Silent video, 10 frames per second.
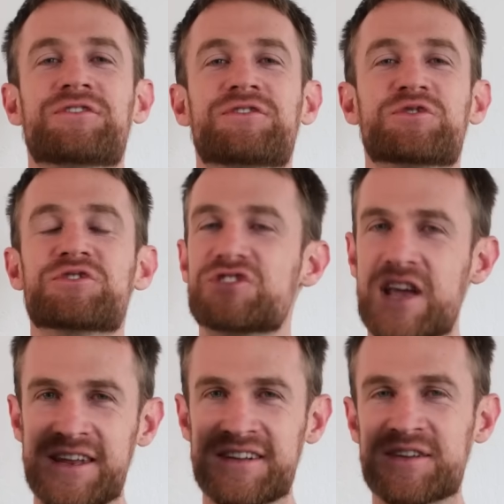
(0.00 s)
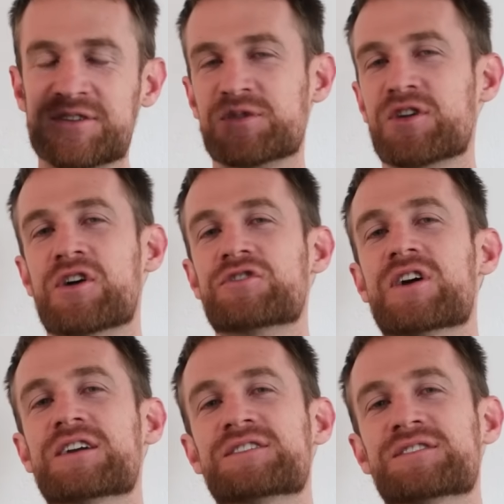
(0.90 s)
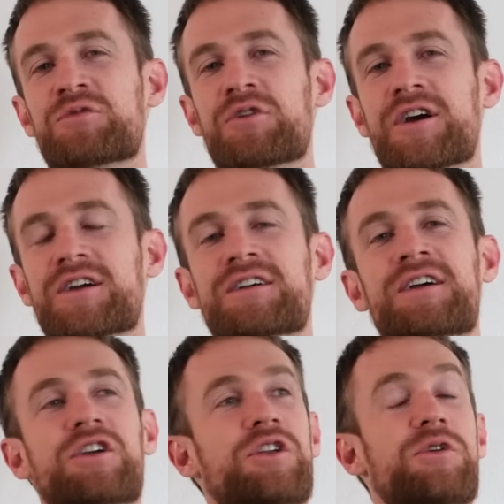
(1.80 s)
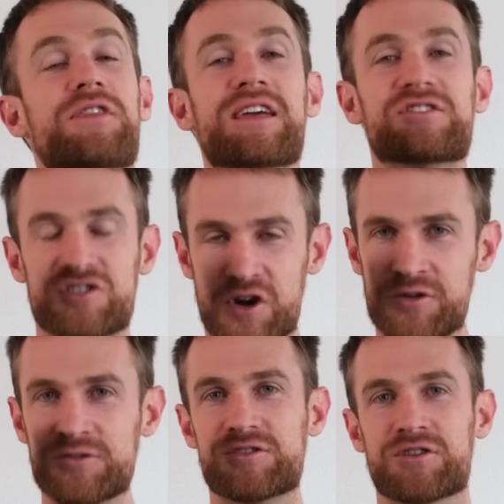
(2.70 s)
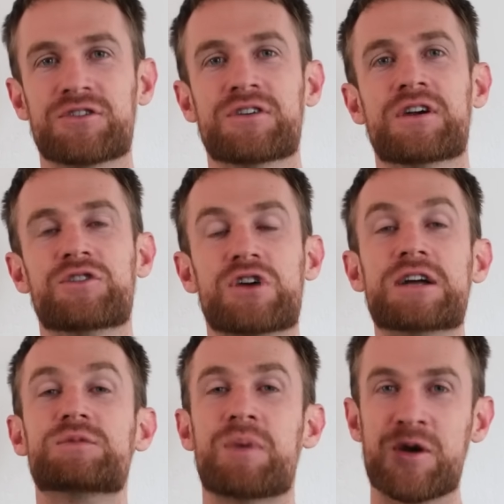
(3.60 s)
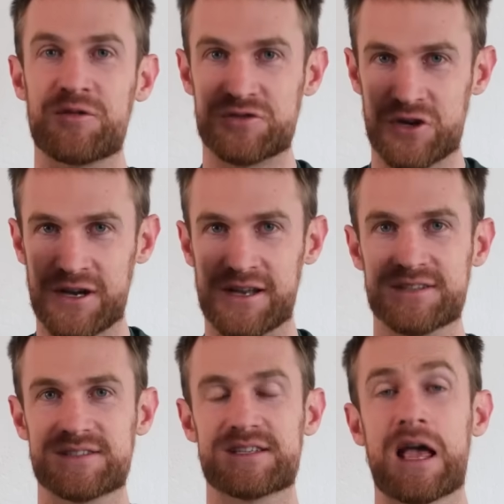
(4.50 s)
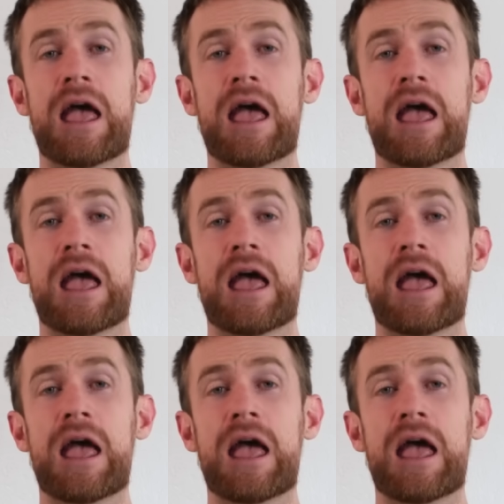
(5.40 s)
Do shady deals with contractors at work. You know what they don't do? Try to pay off journalists.